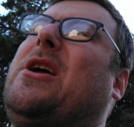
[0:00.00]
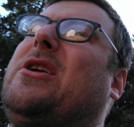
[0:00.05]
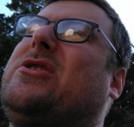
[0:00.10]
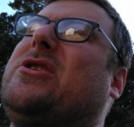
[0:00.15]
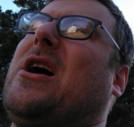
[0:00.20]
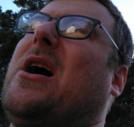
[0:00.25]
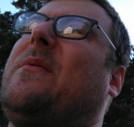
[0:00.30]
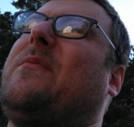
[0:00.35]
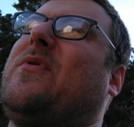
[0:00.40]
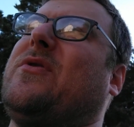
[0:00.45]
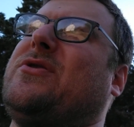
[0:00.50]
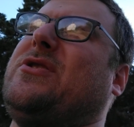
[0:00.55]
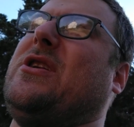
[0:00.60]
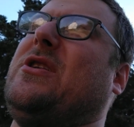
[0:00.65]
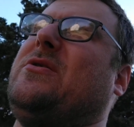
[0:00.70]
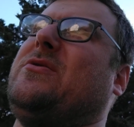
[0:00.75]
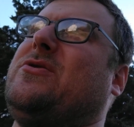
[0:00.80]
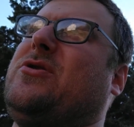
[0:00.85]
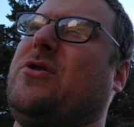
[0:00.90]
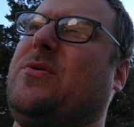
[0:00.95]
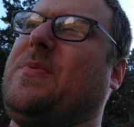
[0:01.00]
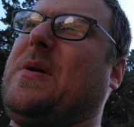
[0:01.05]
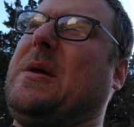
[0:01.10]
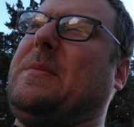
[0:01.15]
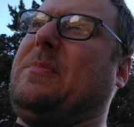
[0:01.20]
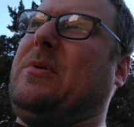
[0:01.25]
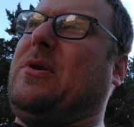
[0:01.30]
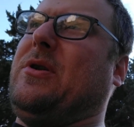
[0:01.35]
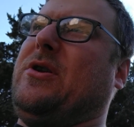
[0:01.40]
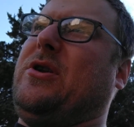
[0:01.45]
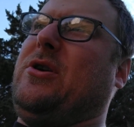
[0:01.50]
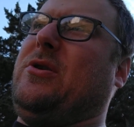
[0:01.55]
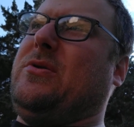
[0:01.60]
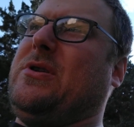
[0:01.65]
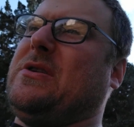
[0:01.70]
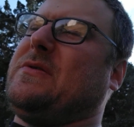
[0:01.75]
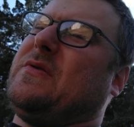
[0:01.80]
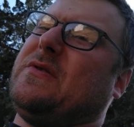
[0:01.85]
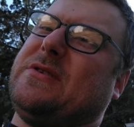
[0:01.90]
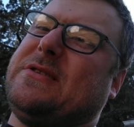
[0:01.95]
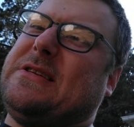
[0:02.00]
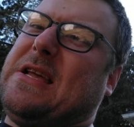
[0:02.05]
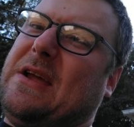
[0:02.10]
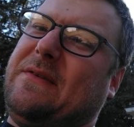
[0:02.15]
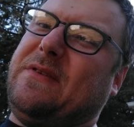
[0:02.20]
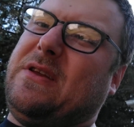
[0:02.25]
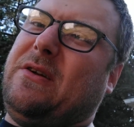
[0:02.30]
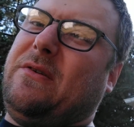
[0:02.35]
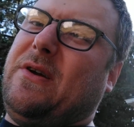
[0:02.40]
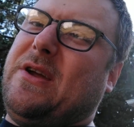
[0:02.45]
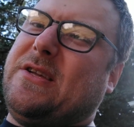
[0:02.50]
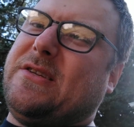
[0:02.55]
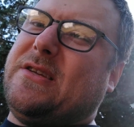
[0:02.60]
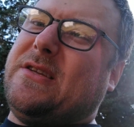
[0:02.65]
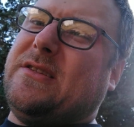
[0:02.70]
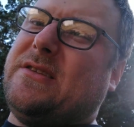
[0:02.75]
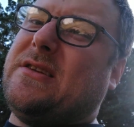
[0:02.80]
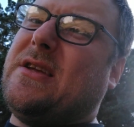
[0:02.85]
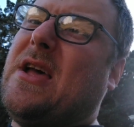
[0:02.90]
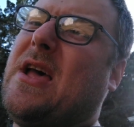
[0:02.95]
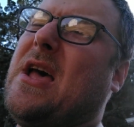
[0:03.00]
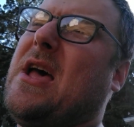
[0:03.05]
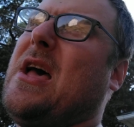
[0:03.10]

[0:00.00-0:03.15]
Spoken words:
a job for two people to do, just for safety reasons.